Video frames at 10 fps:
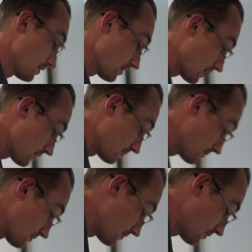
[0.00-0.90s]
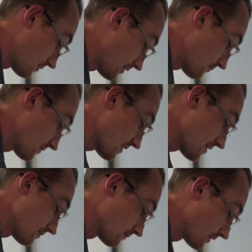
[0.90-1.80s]
and it
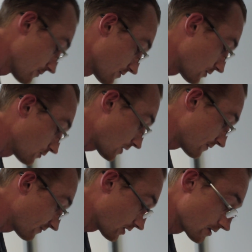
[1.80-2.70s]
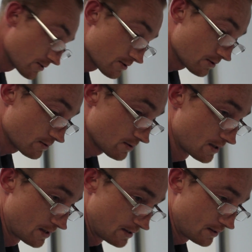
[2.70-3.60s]
was a good way for her to
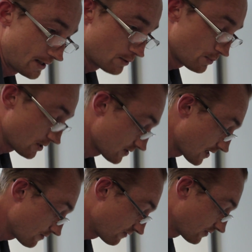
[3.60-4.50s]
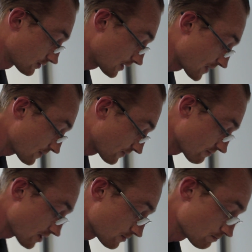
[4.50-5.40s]
help herself and come out of
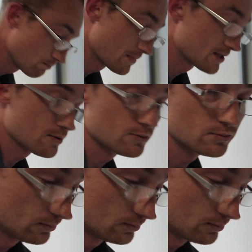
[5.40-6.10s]
her own mental